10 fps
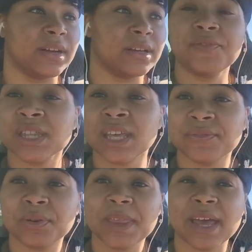
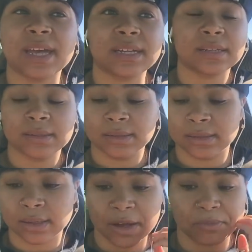everything from that,
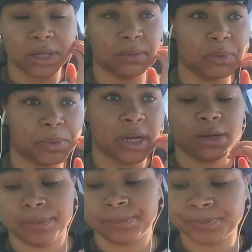I've been
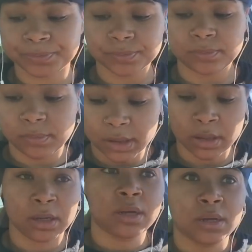unprepared.
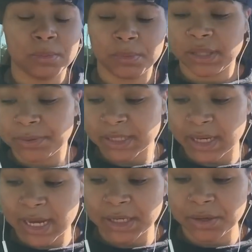But there was a
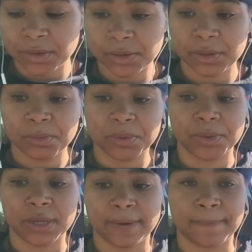9-year-old little
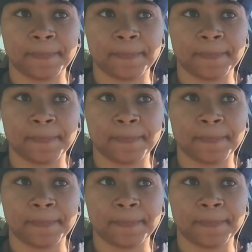boy